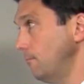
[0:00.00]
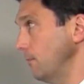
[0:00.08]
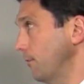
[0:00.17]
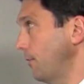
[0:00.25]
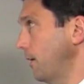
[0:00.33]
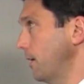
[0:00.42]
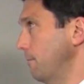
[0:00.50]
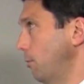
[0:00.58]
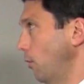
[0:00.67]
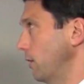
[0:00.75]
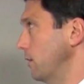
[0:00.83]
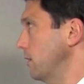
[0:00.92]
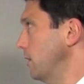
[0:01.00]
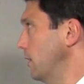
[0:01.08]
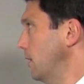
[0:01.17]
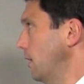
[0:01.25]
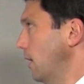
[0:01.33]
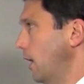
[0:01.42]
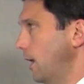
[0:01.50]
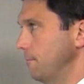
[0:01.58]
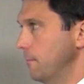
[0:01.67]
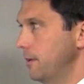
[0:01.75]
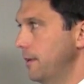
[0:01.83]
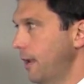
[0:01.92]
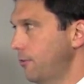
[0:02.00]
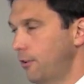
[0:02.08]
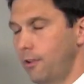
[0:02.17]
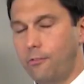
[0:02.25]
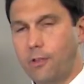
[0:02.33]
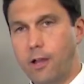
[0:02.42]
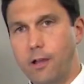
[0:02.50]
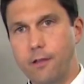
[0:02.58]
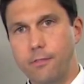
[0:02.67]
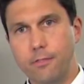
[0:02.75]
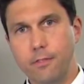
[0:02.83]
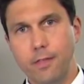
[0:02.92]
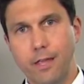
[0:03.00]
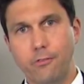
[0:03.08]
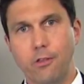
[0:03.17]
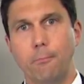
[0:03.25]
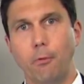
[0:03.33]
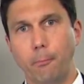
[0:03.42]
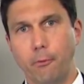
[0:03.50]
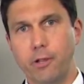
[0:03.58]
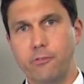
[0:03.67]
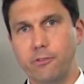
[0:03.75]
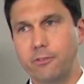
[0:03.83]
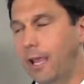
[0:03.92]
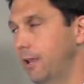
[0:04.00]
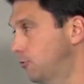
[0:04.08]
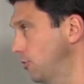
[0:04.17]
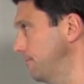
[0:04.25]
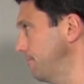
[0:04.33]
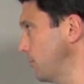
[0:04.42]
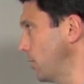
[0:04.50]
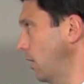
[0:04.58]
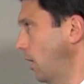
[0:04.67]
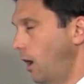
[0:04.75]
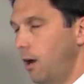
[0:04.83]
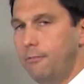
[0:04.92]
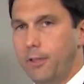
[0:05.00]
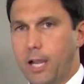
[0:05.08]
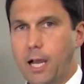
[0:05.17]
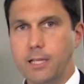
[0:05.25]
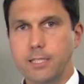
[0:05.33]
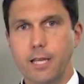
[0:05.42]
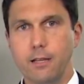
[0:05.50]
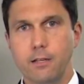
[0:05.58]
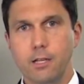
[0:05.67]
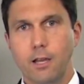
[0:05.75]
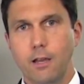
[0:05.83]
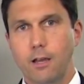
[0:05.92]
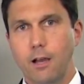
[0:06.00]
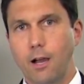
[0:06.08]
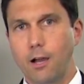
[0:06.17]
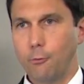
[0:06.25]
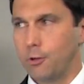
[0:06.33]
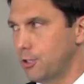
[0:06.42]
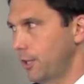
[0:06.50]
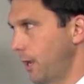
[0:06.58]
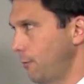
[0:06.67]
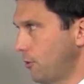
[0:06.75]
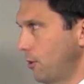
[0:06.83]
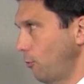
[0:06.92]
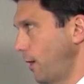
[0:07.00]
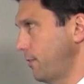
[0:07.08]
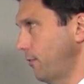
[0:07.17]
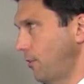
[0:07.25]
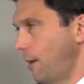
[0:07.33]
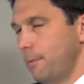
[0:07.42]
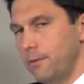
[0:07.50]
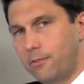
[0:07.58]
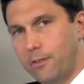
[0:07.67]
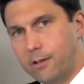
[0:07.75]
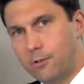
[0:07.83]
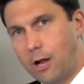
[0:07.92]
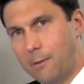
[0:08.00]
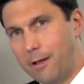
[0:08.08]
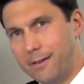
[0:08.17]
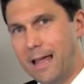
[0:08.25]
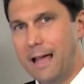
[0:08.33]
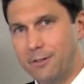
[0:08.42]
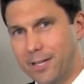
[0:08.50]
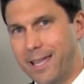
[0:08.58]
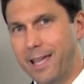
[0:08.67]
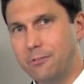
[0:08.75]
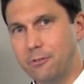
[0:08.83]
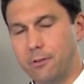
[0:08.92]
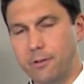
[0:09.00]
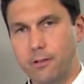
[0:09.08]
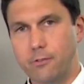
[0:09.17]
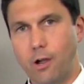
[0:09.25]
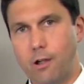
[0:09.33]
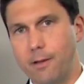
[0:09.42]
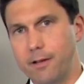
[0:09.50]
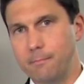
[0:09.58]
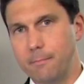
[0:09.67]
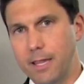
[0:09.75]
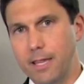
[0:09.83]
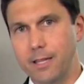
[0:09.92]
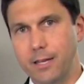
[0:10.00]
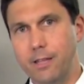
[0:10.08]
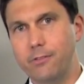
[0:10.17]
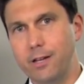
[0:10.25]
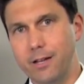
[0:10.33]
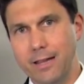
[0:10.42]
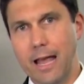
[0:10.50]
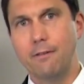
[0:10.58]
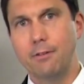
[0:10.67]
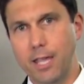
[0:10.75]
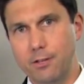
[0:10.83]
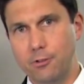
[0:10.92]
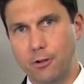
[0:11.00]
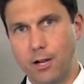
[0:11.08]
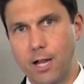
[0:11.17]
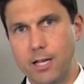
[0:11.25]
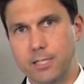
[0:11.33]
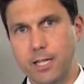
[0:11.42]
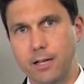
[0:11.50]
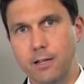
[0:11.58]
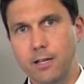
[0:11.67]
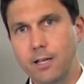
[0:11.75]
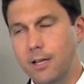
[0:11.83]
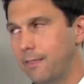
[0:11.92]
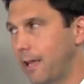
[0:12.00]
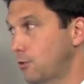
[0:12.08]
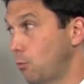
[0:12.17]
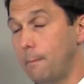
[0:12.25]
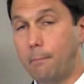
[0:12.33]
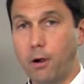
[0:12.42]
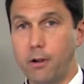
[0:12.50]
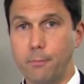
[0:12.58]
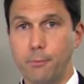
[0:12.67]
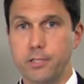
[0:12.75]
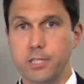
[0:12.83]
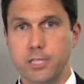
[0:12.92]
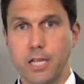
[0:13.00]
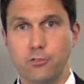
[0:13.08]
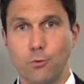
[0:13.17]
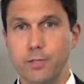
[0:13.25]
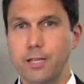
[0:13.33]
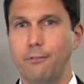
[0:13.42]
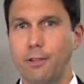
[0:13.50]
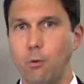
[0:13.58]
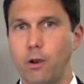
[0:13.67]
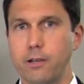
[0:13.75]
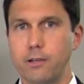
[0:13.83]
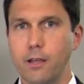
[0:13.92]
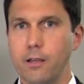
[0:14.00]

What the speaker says: Very important. Next is a simple presentation of the content. Originally I was going to write this up and talk about navigation and talk about making it easy to navigate to your content. That's one part of the presentation. We definitely want it